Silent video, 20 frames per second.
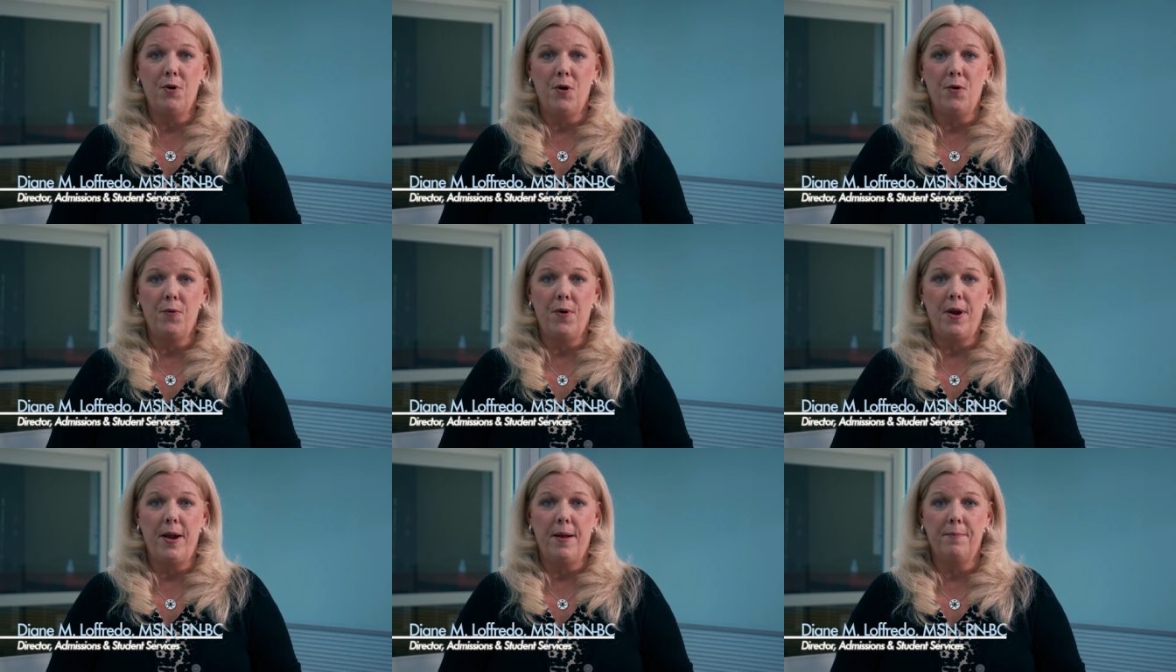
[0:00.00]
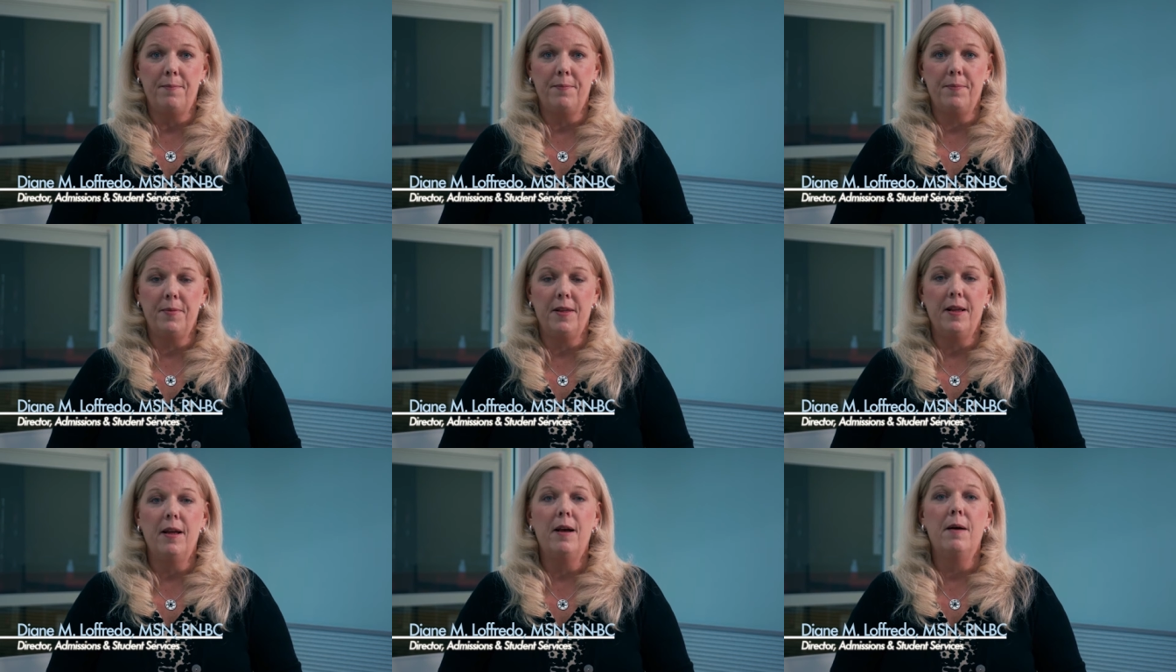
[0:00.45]
program.
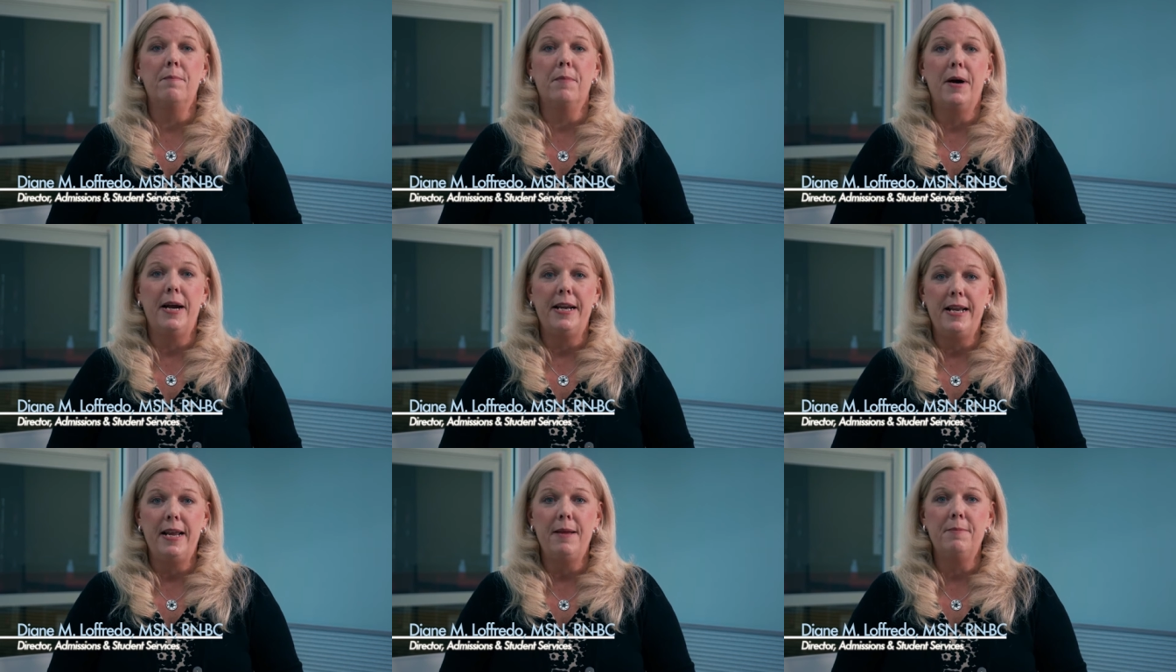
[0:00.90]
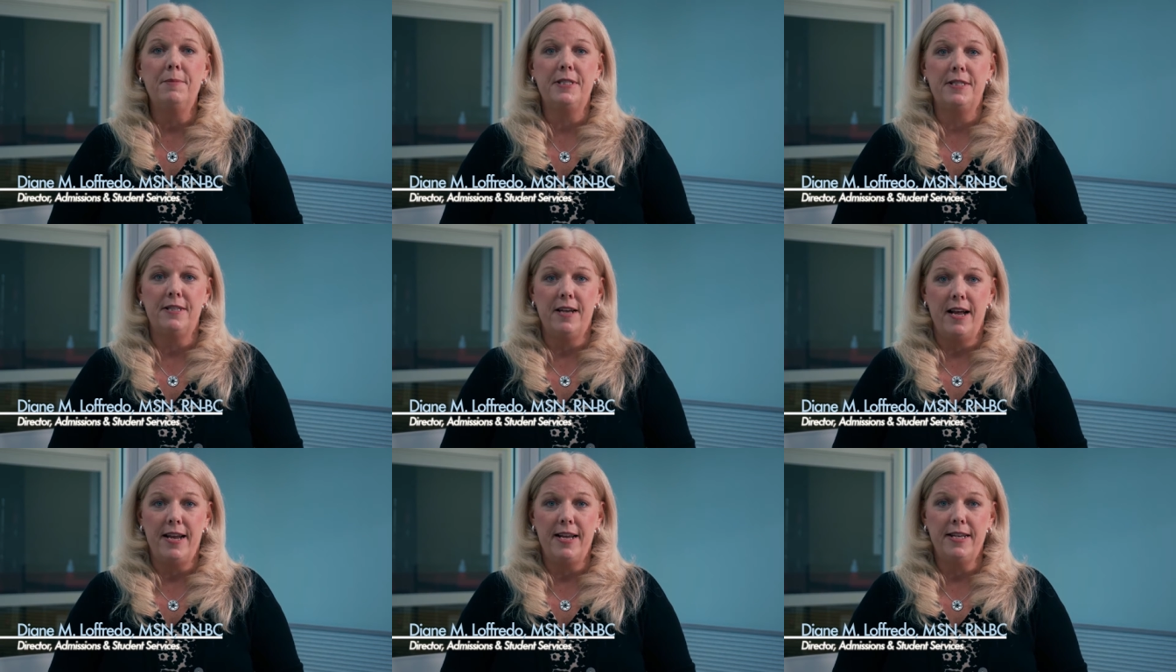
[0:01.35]
My name is
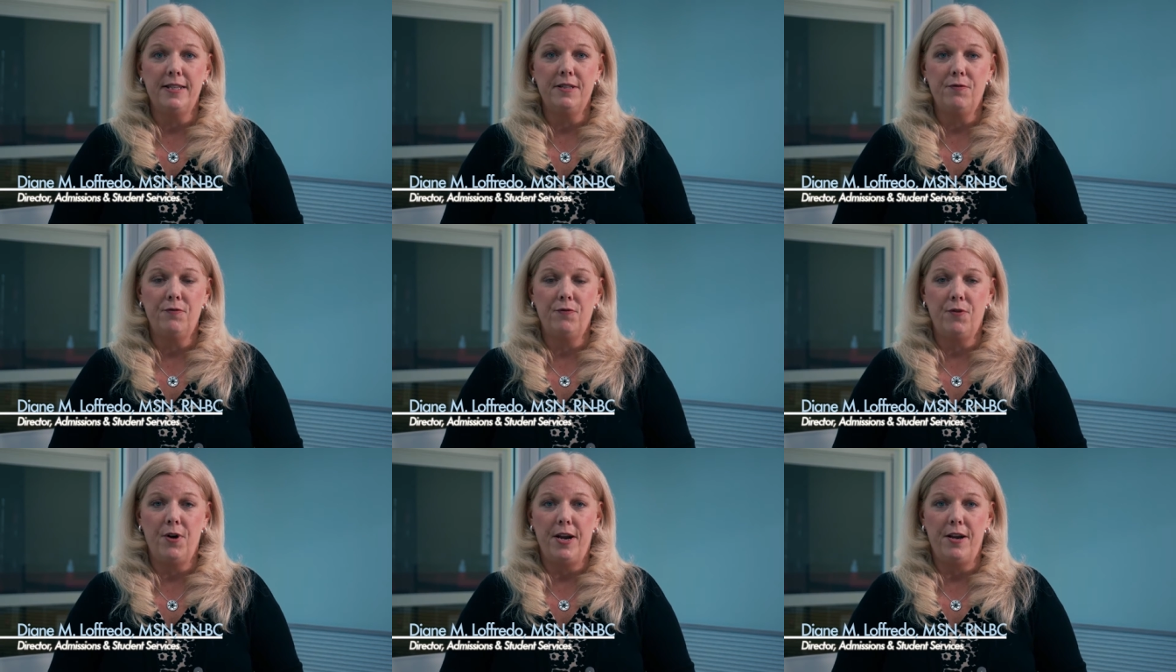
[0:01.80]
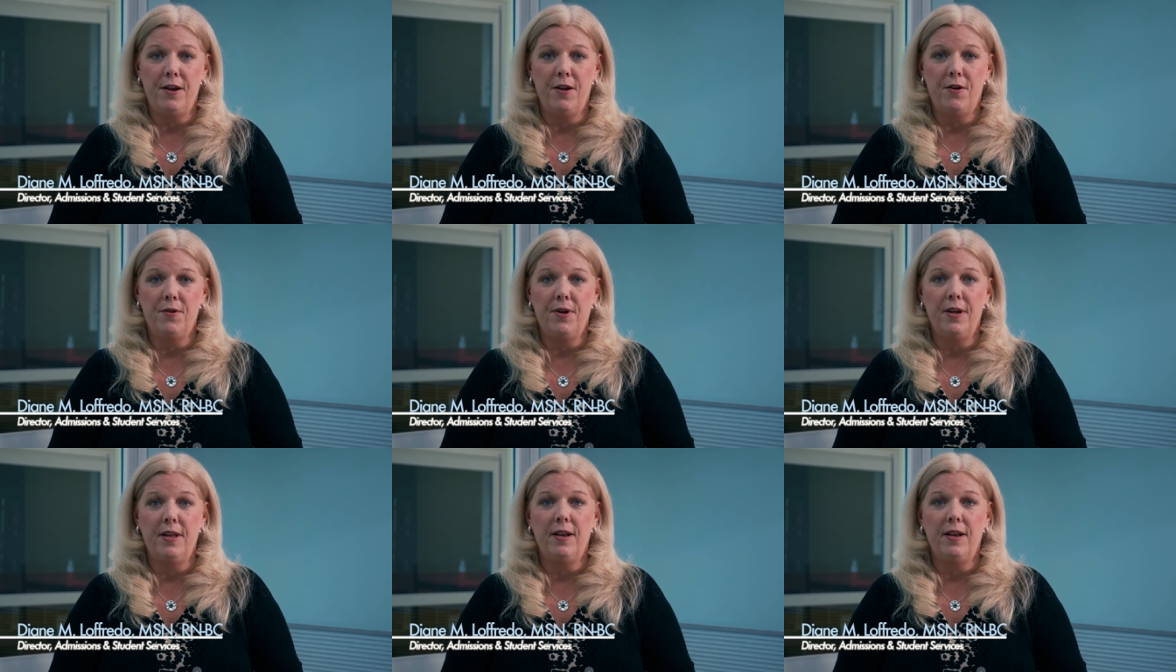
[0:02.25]
Diane Lafredo,